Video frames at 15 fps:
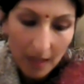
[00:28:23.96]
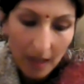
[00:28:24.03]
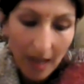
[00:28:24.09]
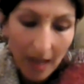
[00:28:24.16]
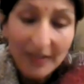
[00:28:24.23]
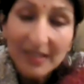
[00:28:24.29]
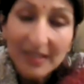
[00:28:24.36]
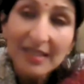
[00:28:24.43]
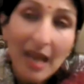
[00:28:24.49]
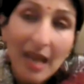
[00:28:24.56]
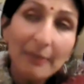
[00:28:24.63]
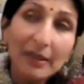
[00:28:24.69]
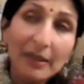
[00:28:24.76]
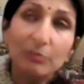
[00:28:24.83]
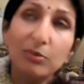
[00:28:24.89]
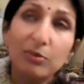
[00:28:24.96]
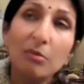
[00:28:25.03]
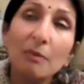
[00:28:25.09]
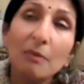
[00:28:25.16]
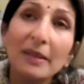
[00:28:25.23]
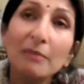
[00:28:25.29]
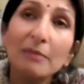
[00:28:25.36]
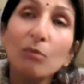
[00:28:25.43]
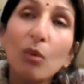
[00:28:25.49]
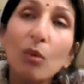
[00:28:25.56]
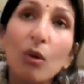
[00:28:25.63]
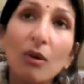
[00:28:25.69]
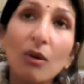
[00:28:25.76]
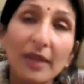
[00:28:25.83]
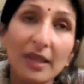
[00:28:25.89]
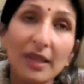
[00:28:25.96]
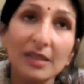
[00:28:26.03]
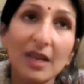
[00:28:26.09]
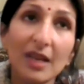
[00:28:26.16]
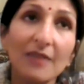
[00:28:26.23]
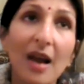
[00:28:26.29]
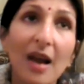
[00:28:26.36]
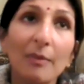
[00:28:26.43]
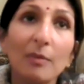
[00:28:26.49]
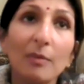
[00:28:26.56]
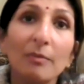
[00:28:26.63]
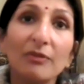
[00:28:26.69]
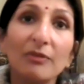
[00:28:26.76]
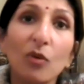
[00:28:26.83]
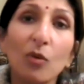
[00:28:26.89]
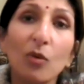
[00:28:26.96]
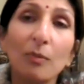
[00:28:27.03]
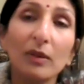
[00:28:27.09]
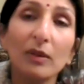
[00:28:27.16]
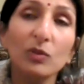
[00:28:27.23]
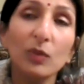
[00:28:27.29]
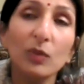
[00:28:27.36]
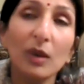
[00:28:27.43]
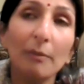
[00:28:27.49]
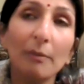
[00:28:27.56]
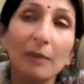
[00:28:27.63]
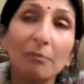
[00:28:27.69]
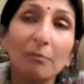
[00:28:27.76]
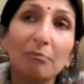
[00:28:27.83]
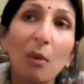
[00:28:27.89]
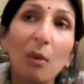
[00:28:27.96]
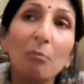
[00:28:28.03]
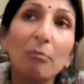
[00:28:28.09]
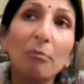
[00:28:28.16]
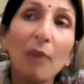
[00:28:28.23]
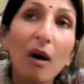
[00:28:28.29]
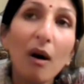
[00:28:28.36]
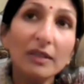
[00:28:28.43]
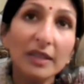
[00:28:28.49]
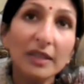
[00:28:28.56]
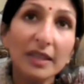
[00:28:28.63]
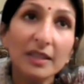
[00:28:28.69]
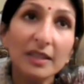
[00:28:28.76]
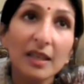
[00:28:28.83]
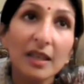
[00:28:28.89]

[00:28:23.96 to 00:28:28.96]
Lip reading: And this is happening probably more than it's ever happened before, because we are being bombarded